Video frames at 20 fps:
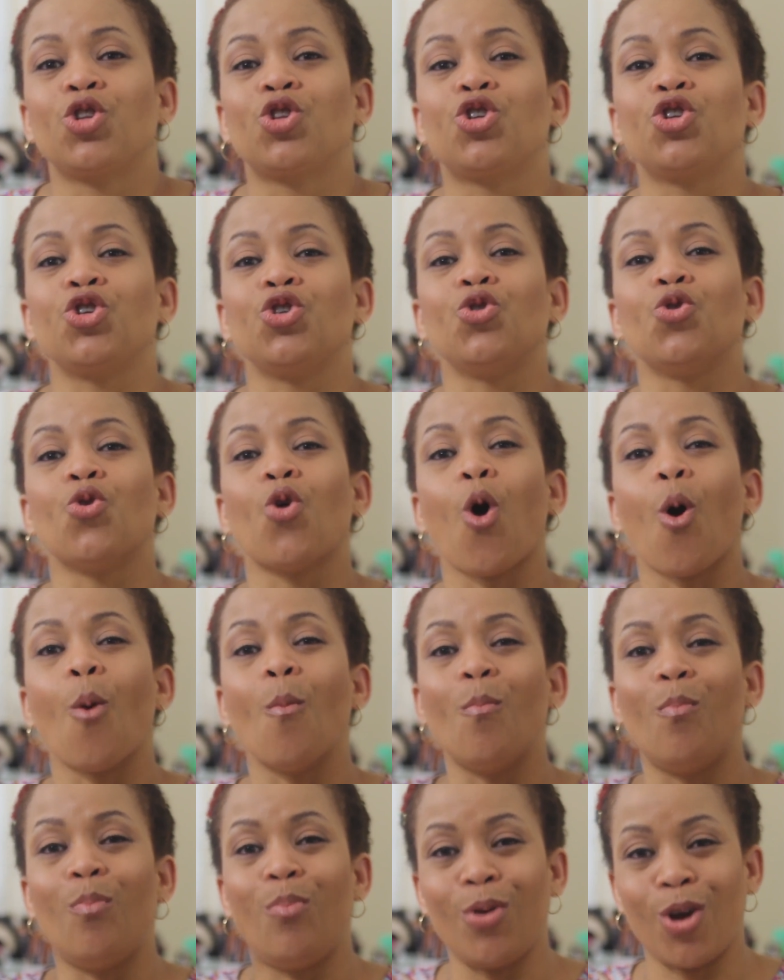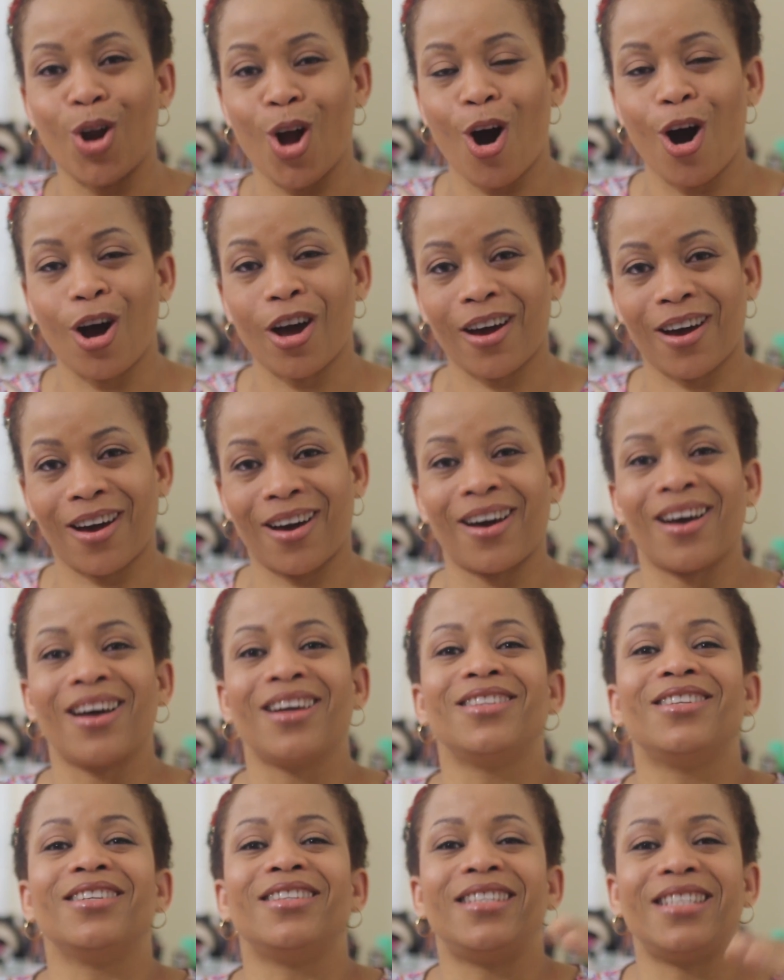to block
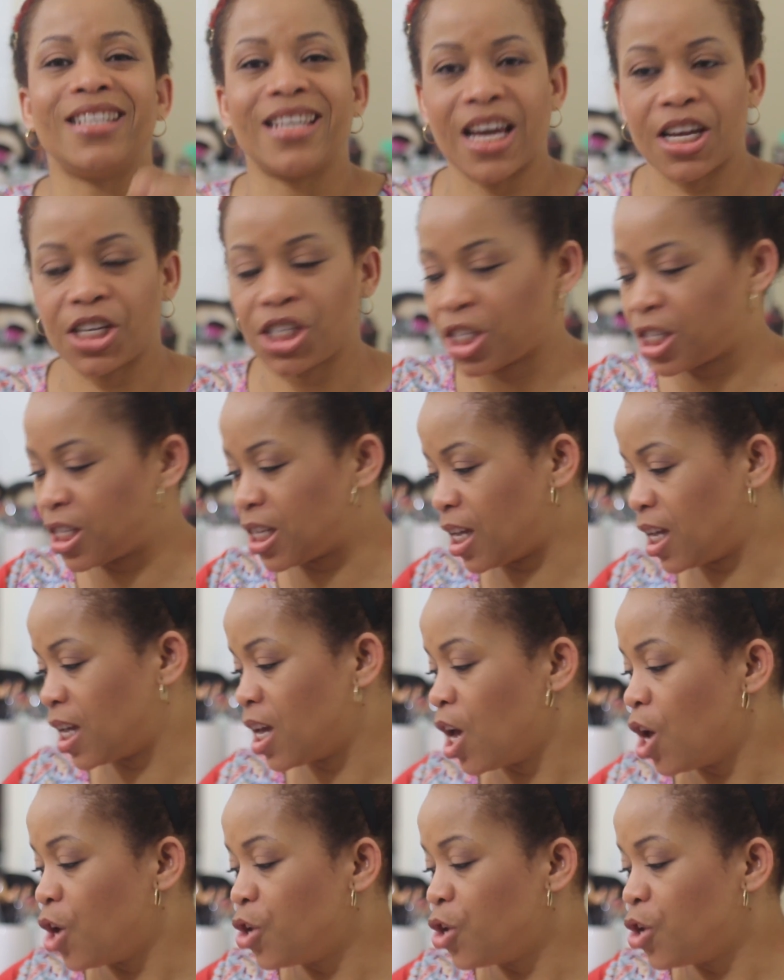the DHT.